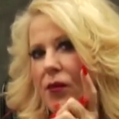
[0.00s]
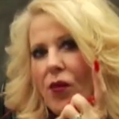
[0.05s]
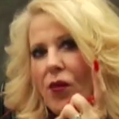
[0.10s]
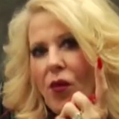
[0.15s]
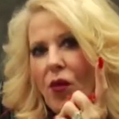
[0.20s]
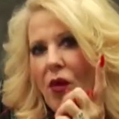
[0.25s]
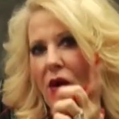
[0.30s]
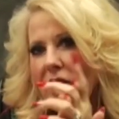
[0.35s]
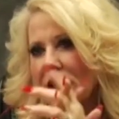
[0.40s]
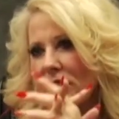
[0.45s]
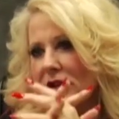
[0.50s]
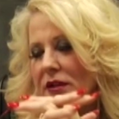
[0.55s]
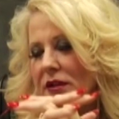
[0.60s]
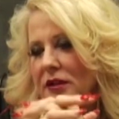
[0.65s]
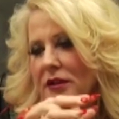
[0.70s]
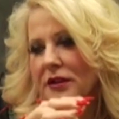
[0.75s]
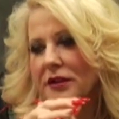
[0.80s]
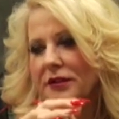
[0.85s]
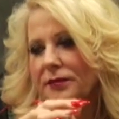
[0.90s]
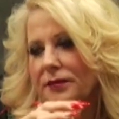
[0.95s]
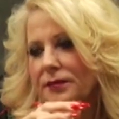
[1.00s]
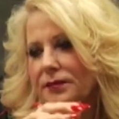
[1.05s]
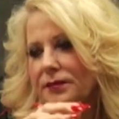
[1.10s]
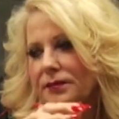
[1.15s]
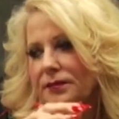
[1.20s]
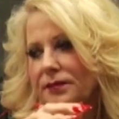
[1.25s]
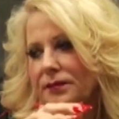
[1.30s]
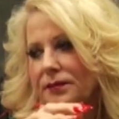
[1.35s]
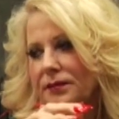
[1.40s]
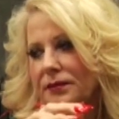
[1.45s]
once
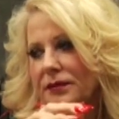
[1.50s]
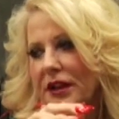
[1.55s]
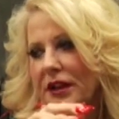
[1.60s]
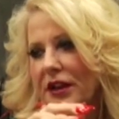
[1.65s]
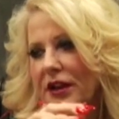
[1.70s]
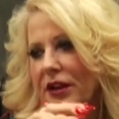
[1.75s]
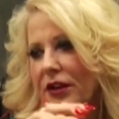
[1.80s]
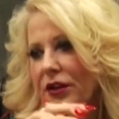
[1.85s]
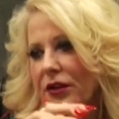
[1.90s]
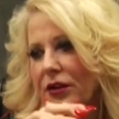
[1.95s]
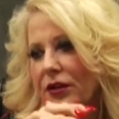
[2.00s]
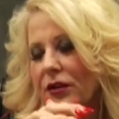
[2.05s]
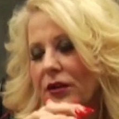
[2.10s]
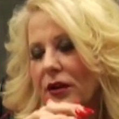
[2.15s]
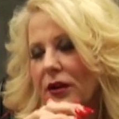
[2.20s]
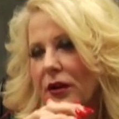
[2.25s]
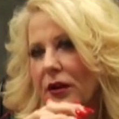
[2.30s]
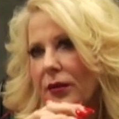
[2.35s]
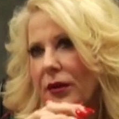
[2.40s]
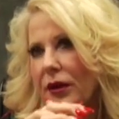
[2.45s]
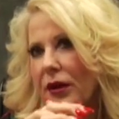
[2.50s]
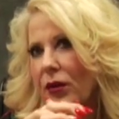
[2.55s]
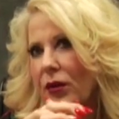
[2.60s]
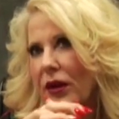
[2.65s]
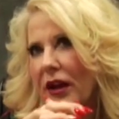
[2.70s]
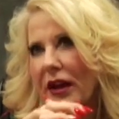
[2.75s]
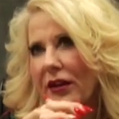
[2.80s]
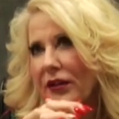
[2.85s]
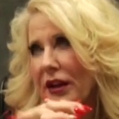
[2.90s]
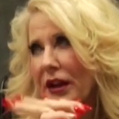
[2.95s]
a year, but we
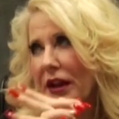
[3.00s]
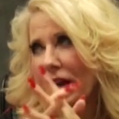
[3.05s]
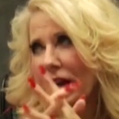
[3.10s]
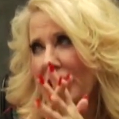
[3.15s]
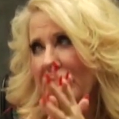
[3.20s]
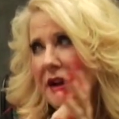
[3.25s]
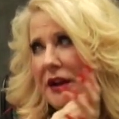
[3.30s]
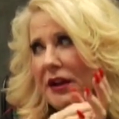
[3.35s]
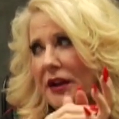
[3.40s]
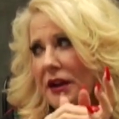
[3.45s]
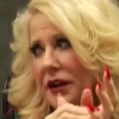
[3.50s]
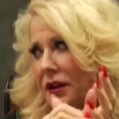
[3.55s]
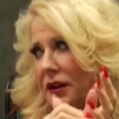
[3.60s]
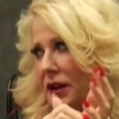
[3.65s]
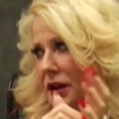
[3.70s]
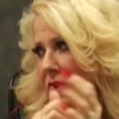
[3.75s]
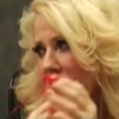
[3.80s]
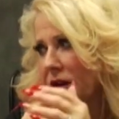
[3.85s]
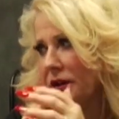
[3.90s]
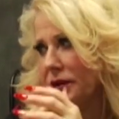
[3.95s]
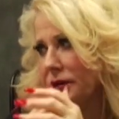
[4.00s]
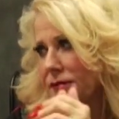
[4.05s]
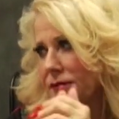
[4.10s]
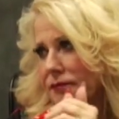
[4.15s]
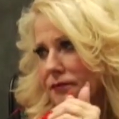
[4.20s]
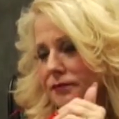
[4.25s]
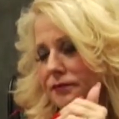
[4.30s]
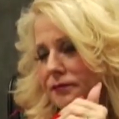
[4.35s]
haven't had any in